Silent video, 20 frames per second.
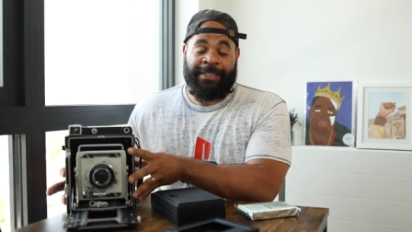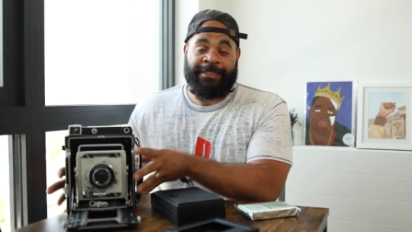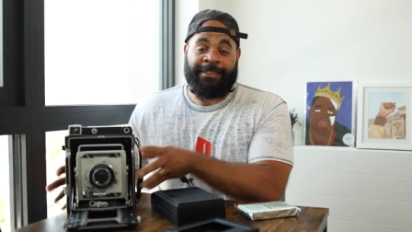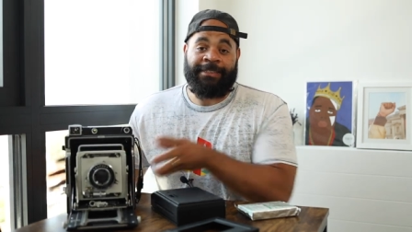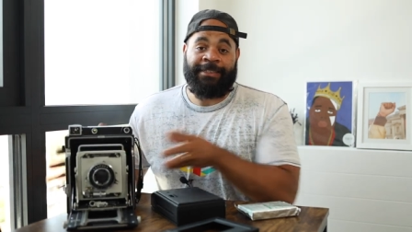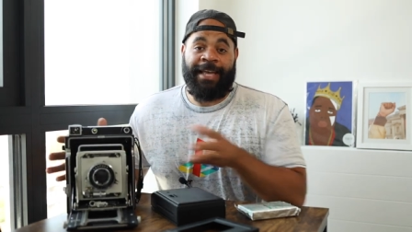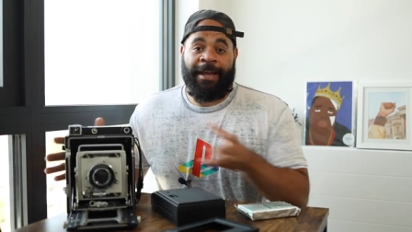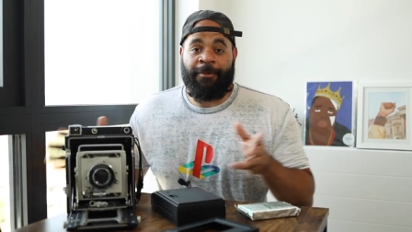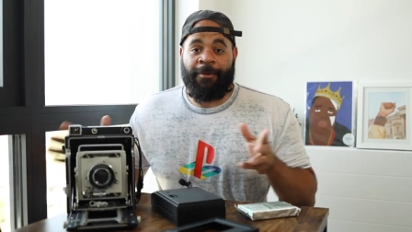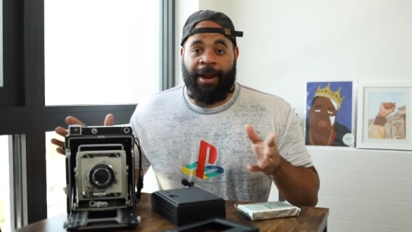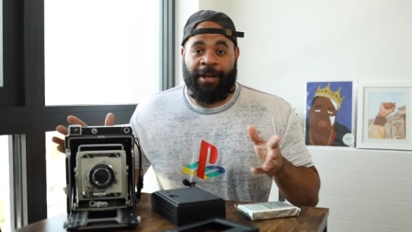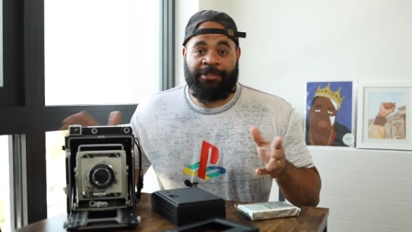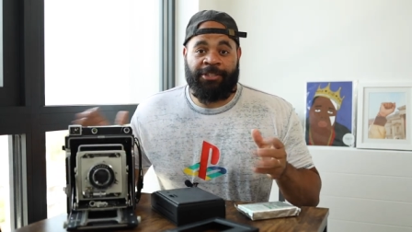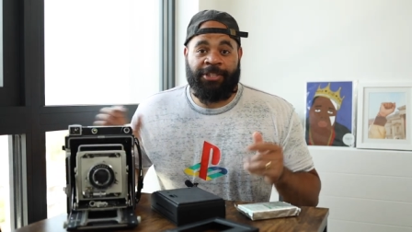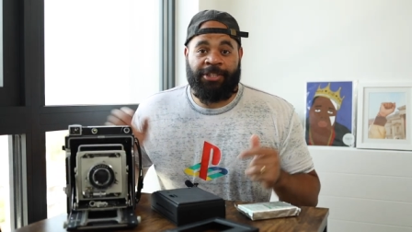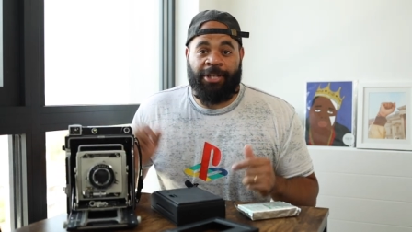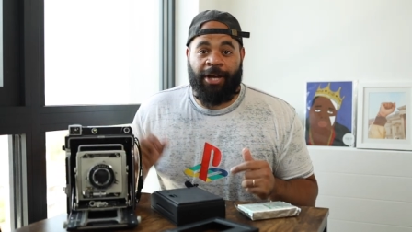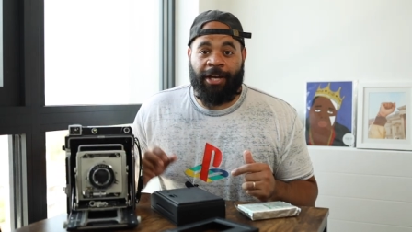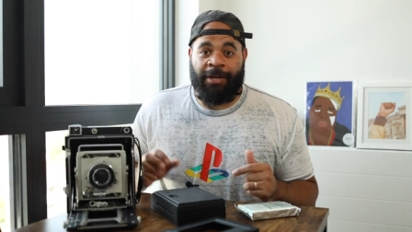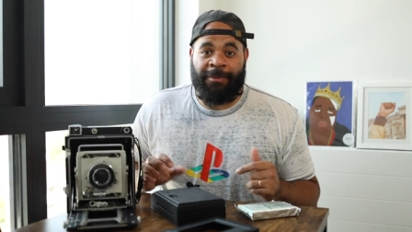Today we're
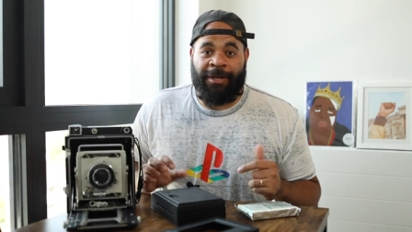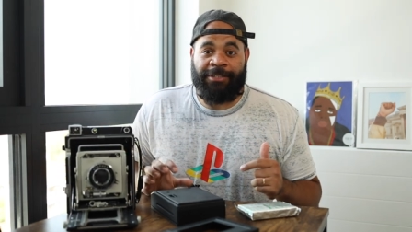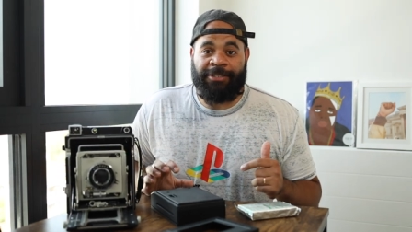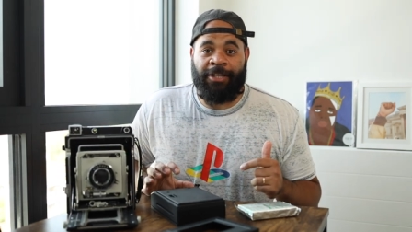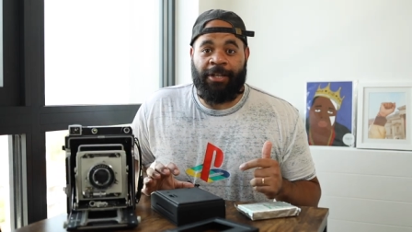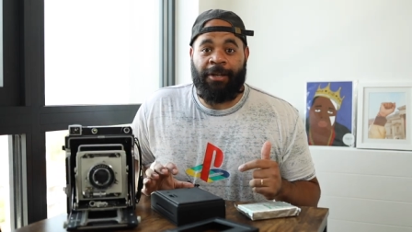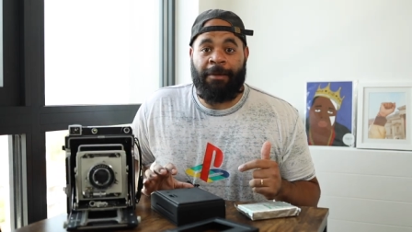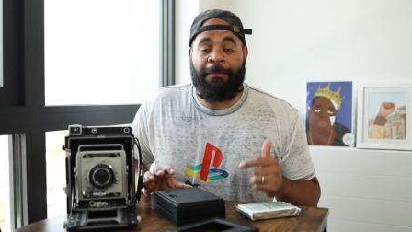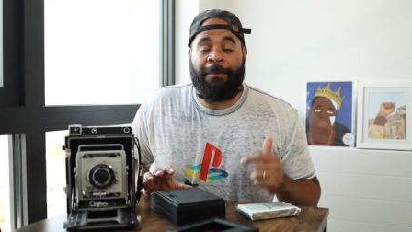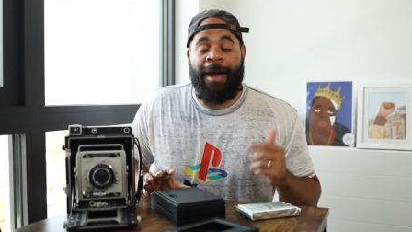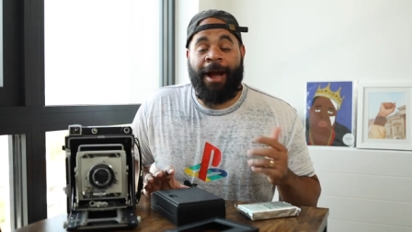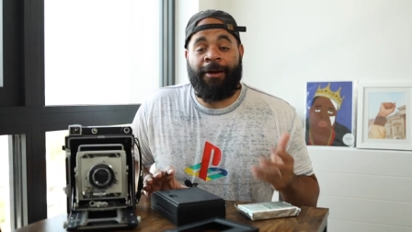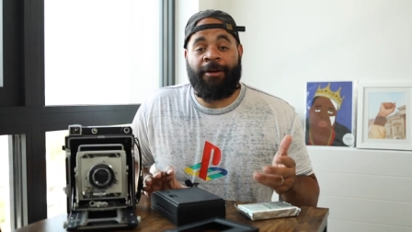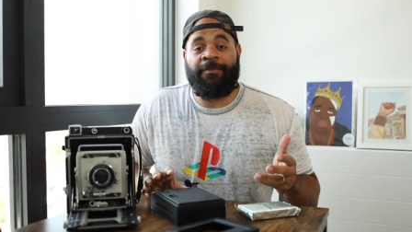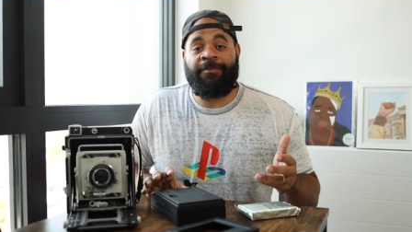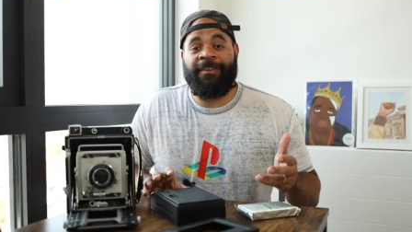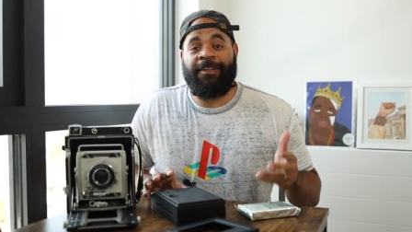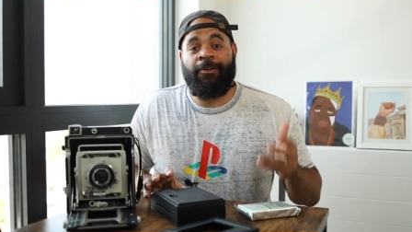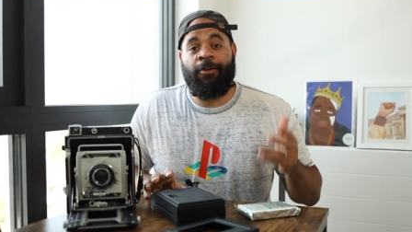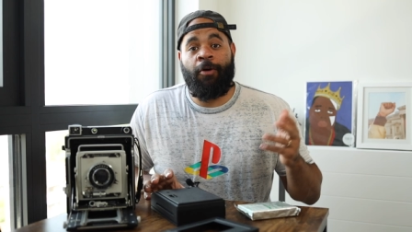actually talking about the
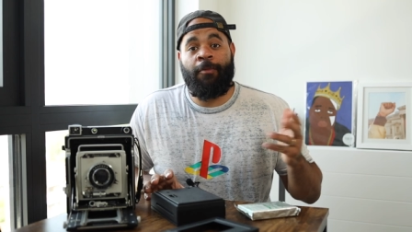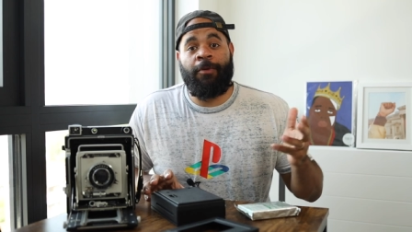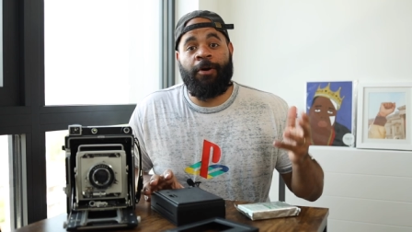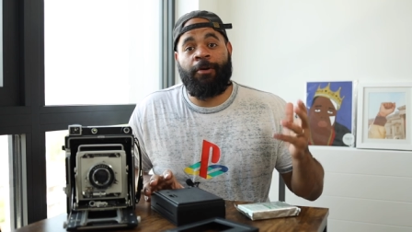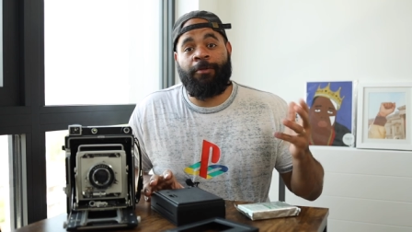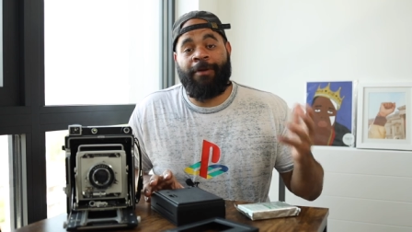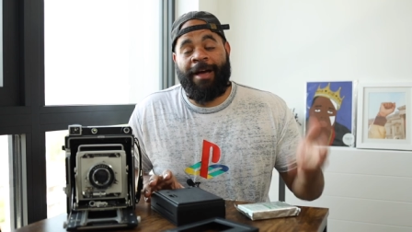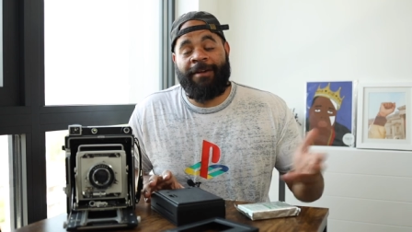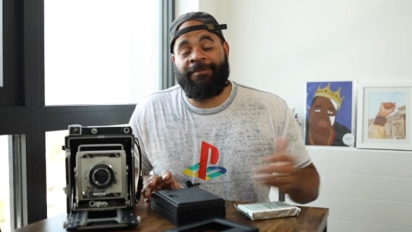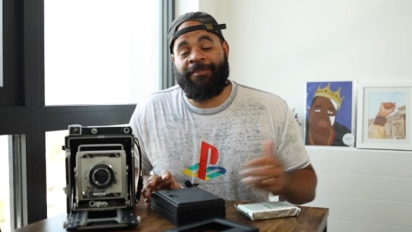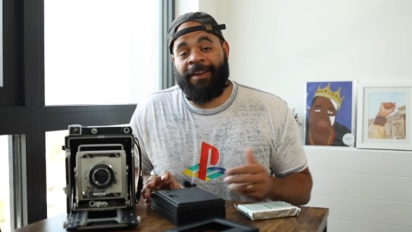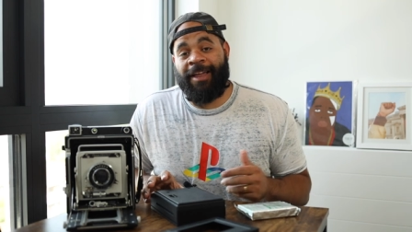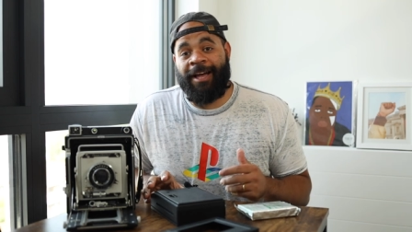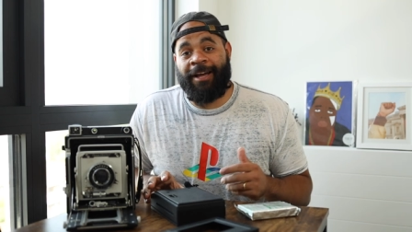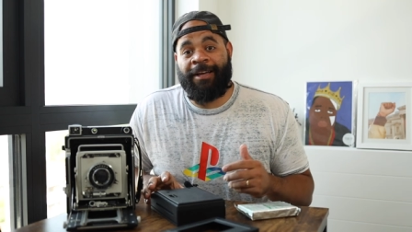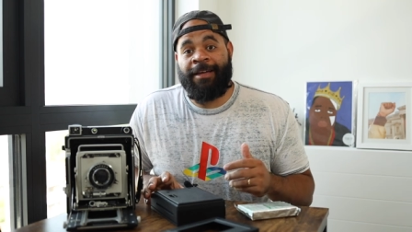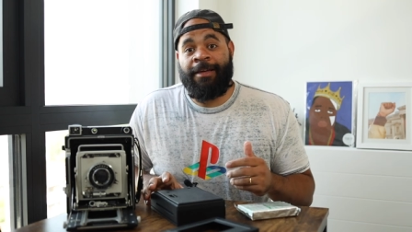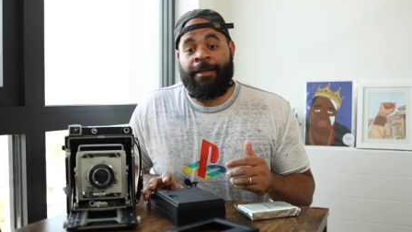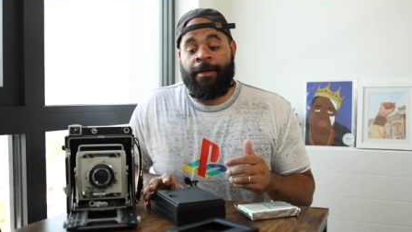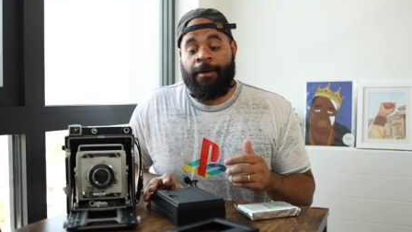Lomography Lomograflok